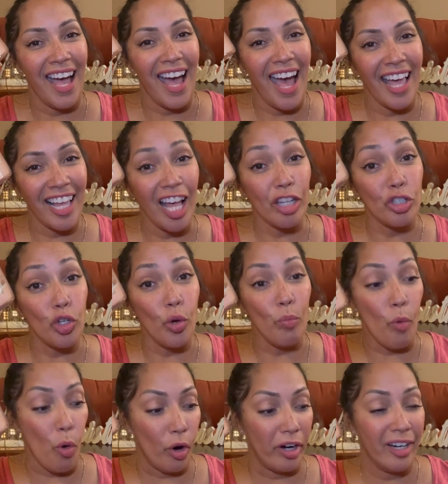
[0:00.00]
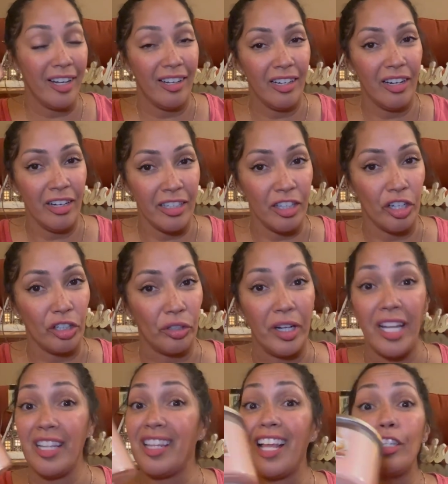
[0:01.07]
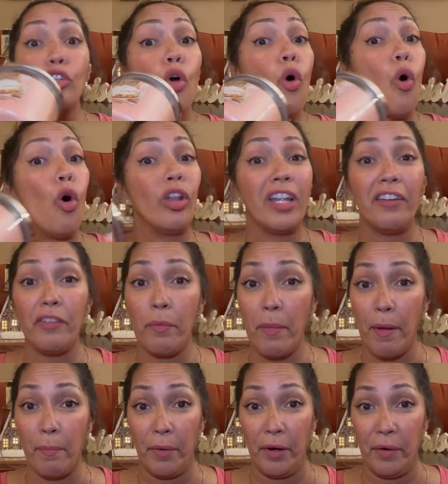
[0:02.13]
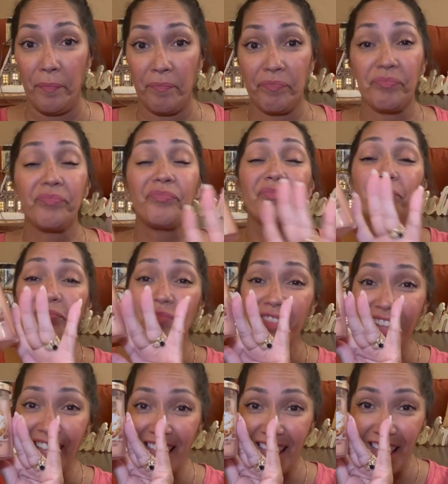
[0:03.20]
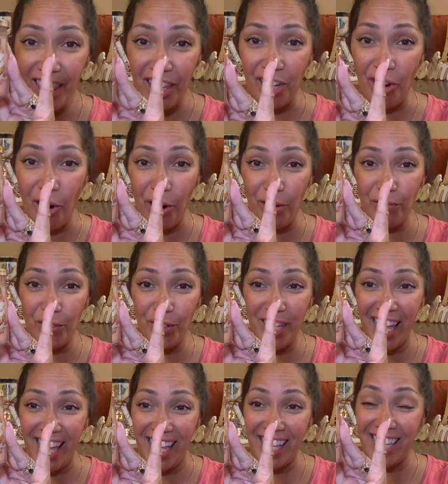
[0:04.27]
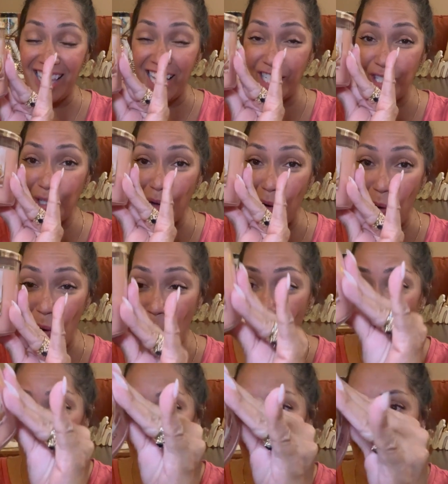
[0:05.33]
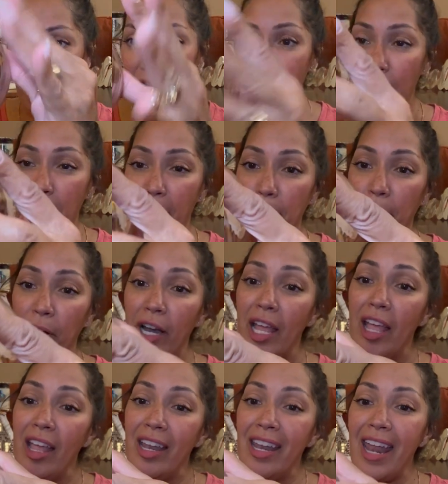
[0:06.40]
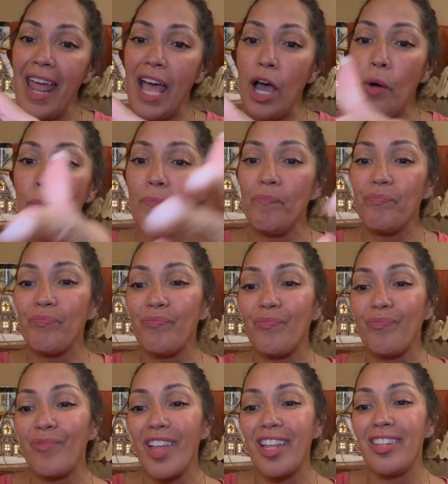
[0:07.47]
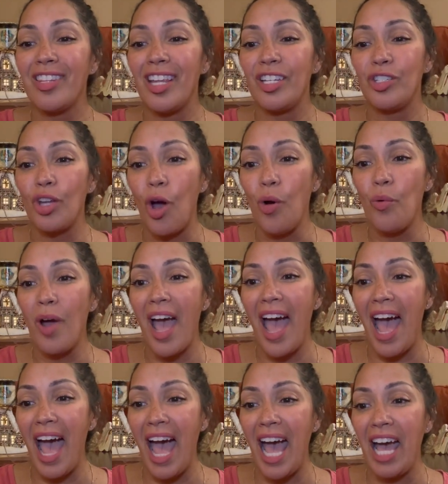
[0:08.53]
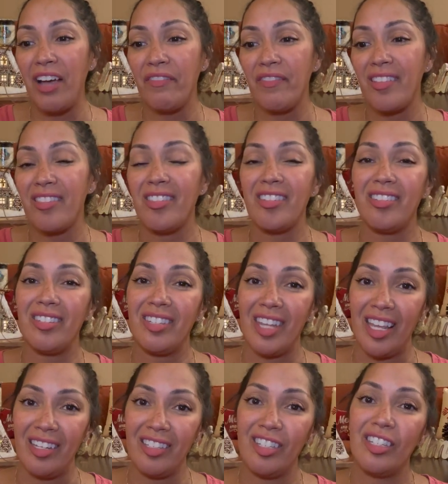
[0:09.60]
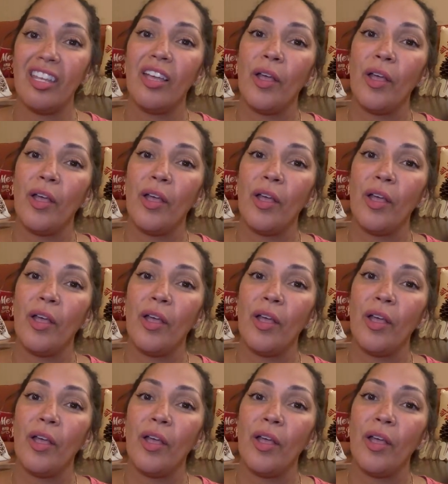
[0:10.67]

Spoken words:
I got two more in the crate. That's all I remember. The Carnival Cake, that's all I remember. Now, they don't have the scents